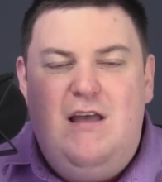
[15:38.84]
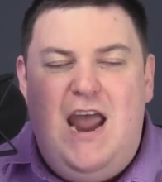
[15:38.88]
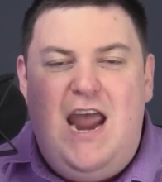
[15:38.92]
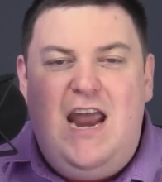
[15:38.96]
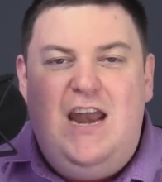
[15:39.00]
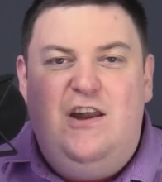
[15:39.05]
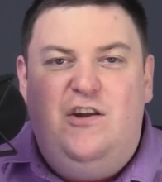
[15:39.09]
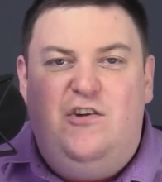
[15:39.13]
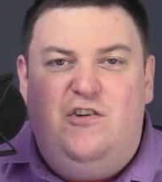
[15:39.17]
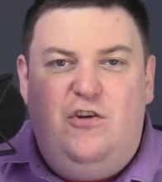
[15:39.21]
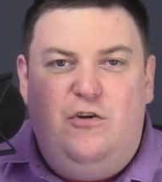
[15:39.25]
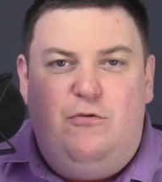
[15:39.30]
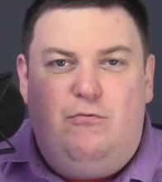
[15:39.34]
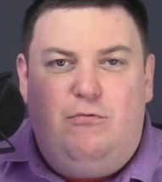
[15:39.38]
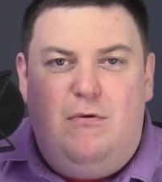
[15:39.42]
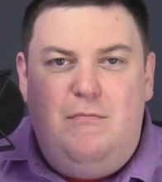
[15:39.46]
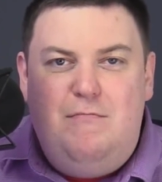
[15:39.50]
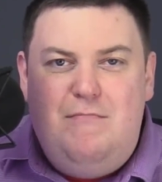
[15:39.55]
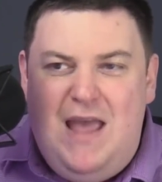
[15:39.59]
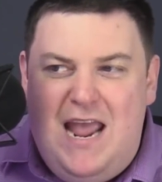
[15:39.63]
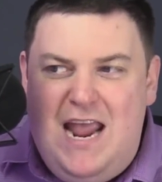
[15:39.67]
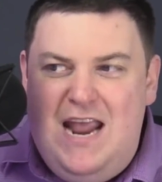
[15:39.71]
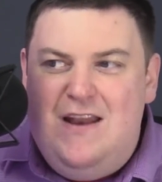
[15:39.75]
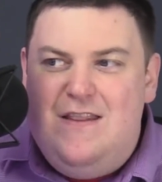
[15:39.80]
and it should
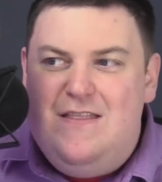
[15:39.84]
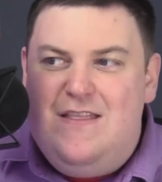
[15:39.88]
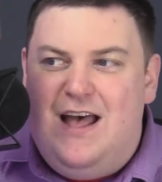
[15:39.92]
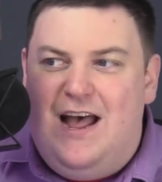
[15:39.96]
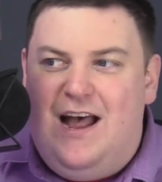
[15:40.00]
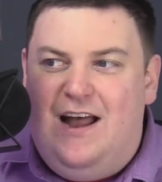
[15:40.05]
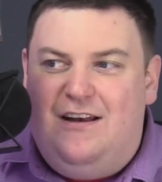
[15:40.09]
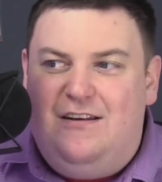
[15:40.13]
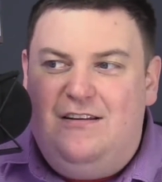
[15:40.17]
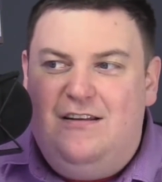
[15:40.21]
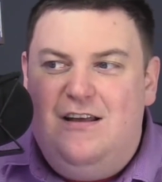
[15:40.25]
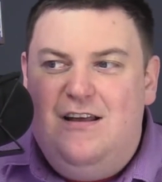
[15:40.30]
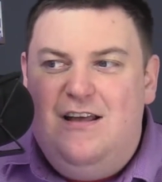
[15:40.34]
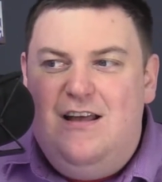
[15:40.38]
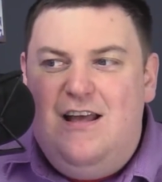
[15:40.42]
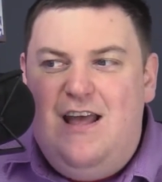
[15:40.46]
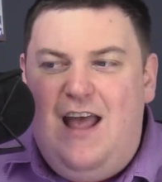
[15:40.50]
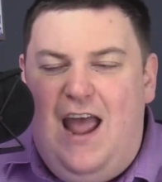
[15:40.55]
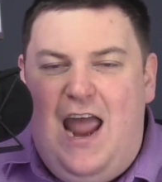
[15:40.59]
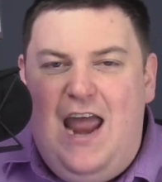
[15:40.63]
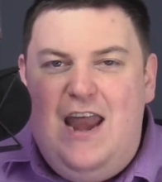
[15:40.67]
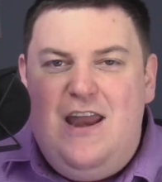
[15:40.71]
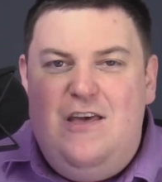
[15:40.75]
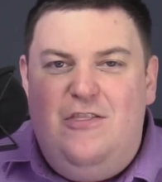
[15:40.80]
remain that.
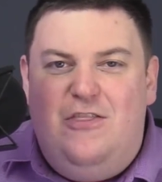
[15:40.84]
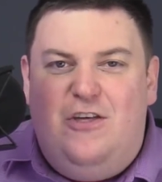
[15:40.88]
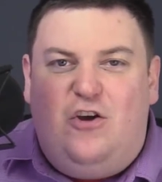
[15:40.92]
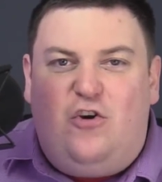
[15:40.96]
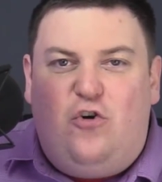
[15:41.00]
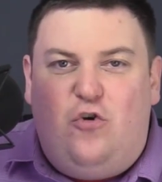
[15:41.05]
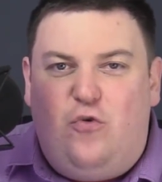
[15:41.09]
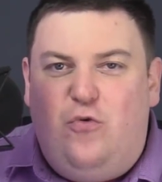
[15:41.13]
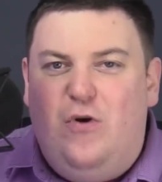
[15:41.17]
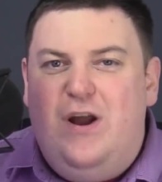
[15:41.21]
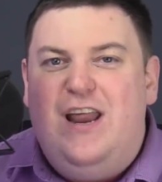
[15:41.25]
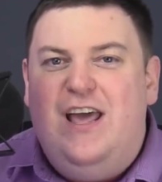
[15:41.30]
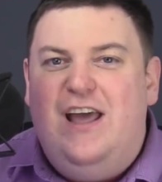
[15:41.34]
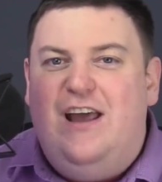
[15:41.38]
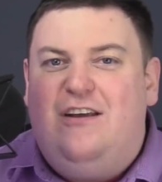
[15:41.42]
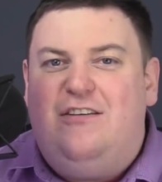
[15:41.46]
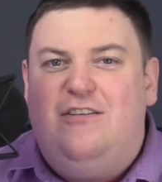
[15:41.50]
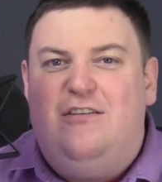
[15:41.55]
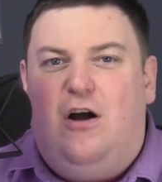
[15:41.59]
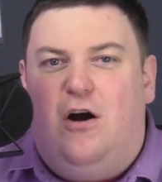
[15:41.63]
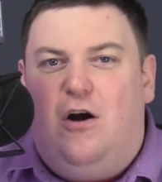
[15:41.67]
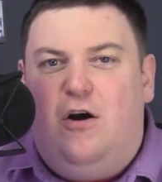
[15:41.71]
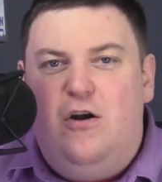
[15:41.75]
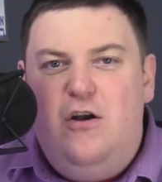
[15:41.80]
And the
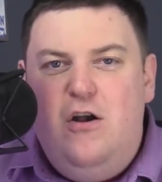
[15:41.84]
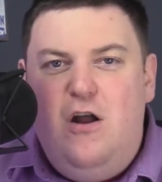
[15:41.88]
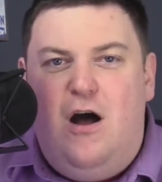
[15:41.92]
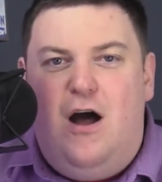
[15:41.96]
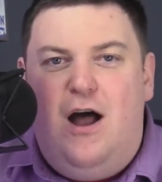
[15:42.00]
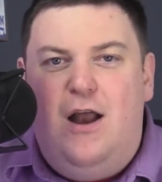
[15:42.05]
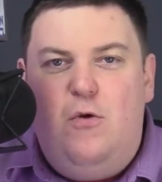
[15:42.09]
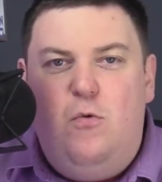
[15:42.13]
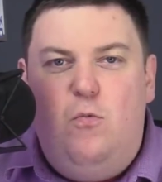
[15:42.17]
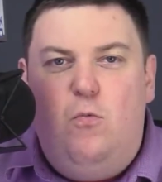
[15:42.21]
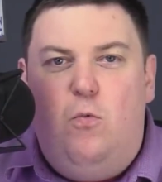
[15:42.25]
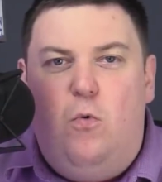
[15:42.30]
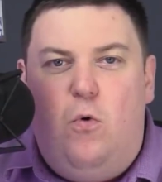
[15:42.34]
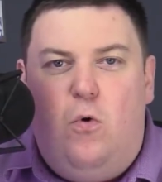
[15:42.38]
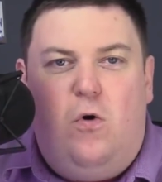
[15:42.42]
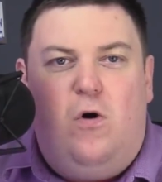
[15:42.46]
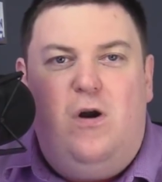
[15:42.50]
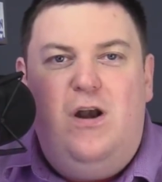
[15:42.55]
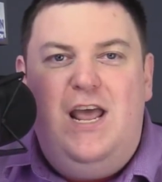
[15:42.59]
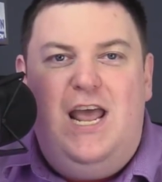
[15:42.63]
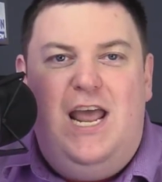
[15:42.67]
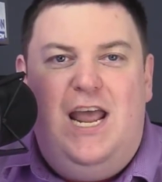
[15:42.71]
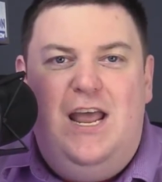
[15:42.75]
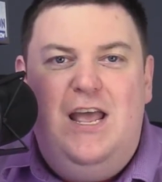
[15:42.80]
critics are not
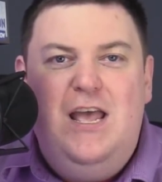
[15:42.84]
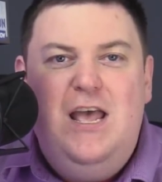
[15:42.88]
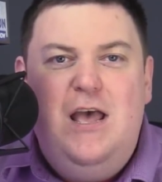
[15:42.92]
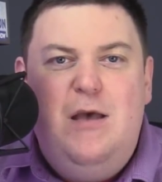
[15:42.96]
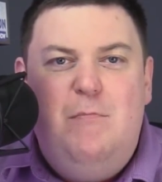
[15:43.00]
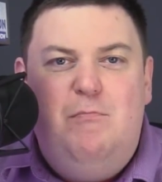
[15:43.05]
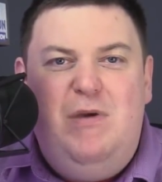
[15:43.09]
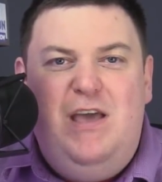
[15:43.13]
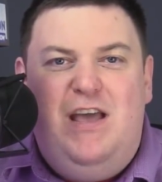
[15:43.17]
warning